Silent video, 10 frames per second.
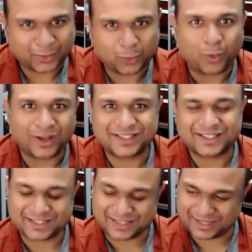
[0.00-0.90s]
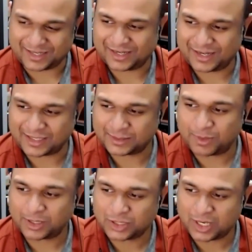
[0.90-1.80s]
quantity as
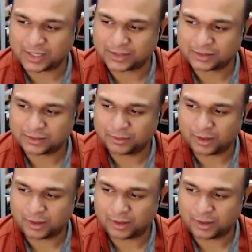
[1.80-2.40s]
much as